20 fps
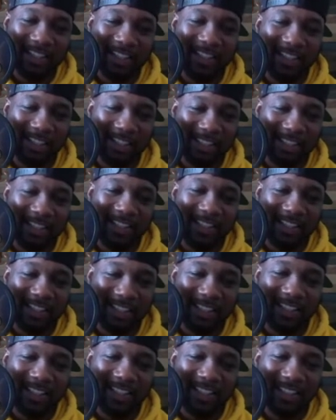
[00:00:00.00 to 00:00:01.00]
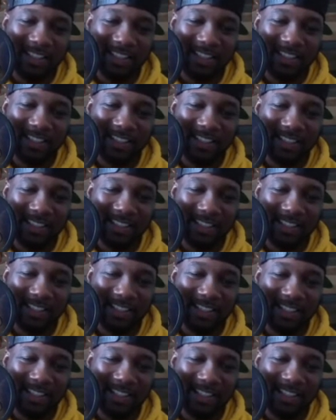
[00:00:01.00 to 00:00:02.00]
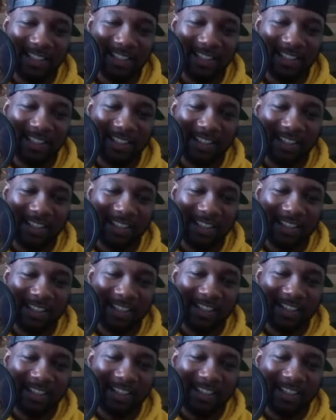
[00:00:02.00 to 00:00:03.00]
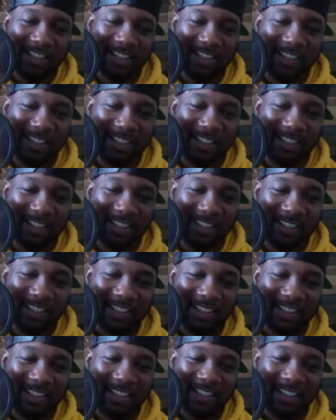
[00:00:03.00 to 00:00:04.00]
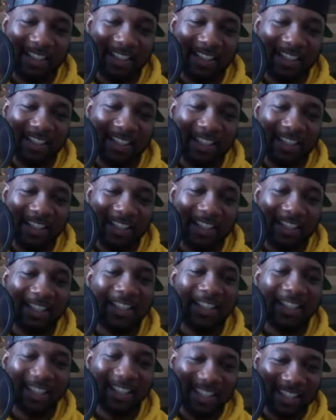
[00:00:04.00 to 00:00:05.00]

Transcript: (not speaking)